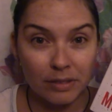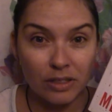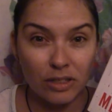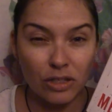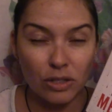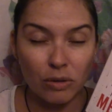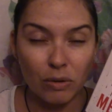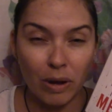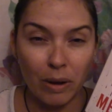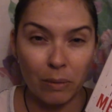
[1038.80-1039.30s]

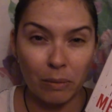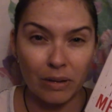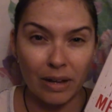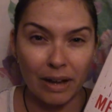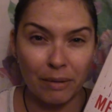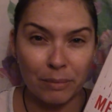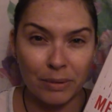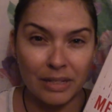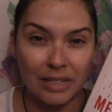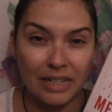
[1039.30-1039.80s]
knew I,
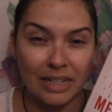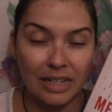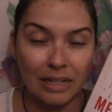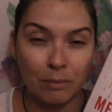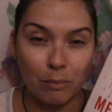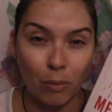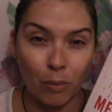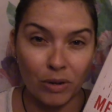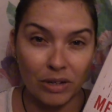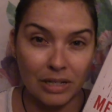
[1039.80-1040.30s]
I would
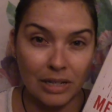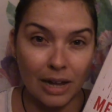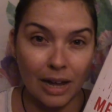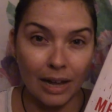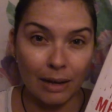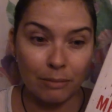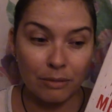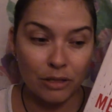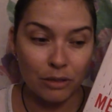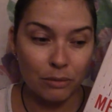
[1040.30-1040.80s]
need more
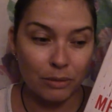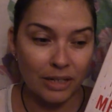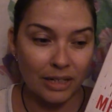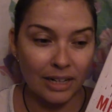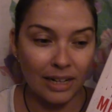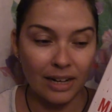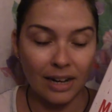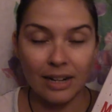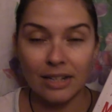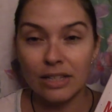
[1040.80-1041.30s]
time to read
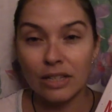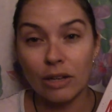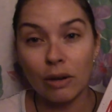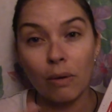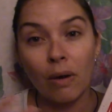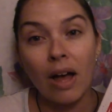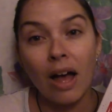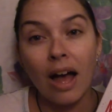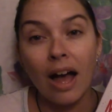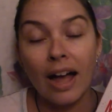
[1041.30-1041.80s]
it and so